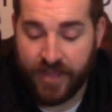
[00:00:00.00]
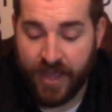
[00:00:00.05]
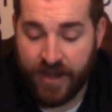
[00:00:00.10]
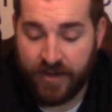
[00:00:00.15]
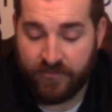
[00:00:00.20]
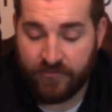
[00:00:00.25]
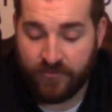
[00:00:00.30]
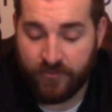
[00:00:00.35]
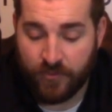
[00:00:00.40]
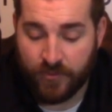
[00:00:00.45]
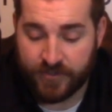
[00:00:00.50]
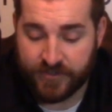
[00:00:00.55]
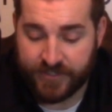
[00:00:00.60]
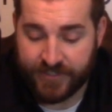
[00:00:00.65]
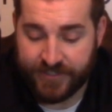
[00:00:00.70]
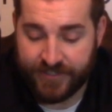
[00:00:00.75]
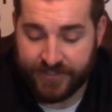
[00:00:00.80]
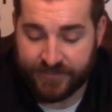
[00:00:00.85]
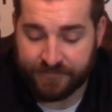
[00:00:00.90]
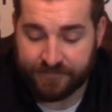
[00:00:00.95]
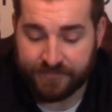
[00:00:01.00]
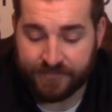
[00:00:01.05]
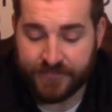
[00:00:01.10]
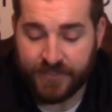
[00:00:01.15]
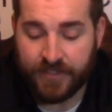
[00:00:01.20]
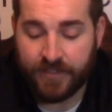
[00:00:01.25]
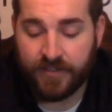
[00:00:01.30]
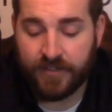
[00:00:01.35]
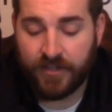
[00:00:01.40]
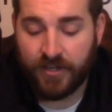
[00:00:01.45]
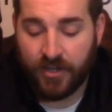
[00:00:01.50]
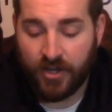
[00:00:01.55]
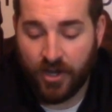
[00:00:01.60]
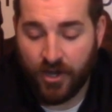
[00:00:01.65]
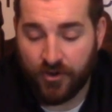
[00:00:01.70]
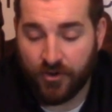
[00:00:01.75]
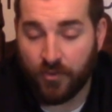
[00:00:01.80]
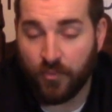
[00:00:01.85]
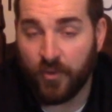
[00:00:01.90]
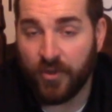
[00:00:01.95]
10 and 14,
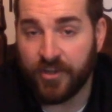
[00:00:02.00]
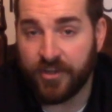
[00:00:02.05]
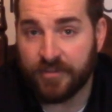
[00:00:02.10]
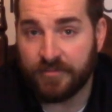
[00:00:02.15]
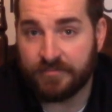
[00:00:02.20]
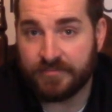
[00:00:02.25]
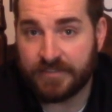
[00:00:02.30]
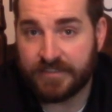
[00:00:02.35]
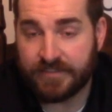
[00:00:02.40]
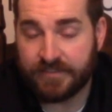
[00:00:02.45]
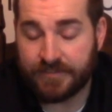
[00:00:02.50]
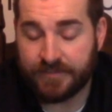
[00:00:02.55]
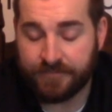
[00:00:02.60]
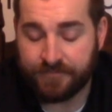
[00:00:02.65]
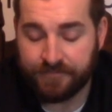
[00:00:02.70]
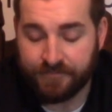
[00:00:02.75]
Hunter Williams.